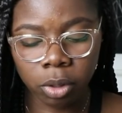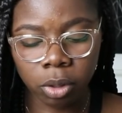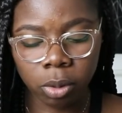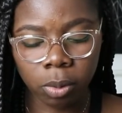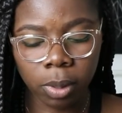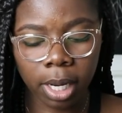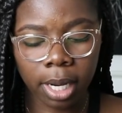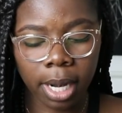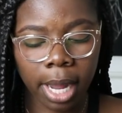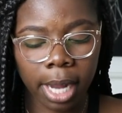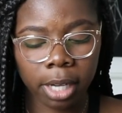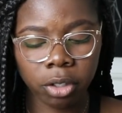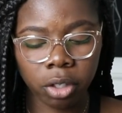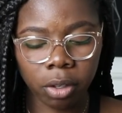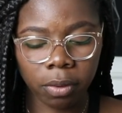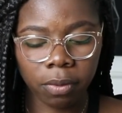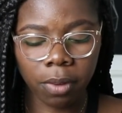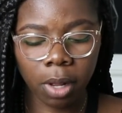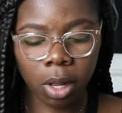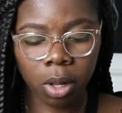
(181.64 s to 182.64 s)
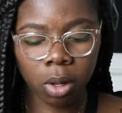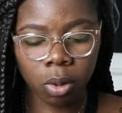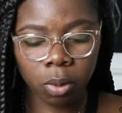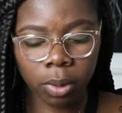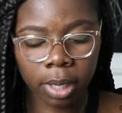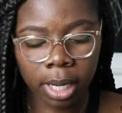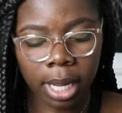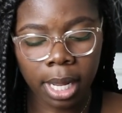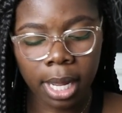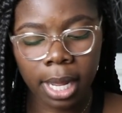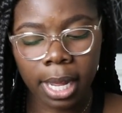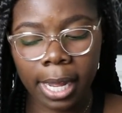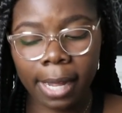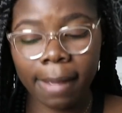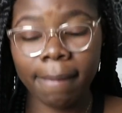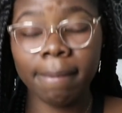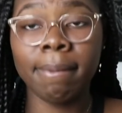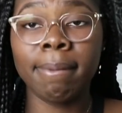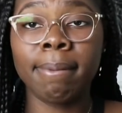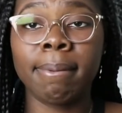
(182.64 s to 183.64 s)
to connect your phone.
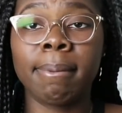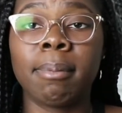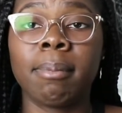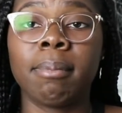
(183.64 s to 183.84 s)
And